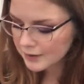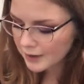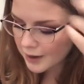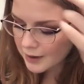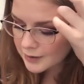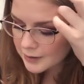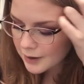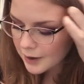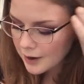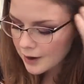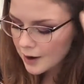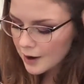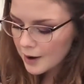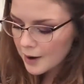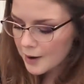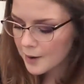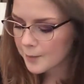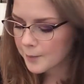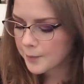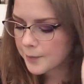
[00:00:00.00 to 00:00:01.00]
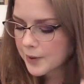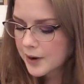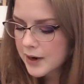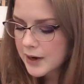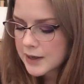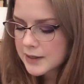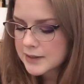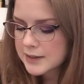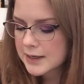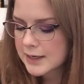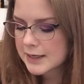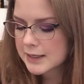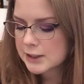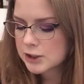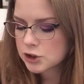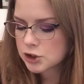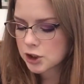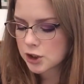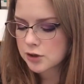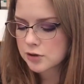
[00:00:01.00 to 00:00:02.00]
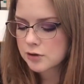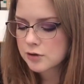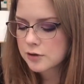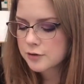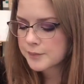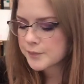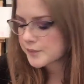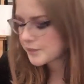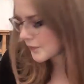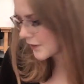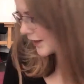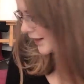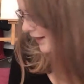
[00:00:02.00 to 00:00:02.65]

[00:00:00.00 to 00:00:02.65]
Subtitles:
that. But in general,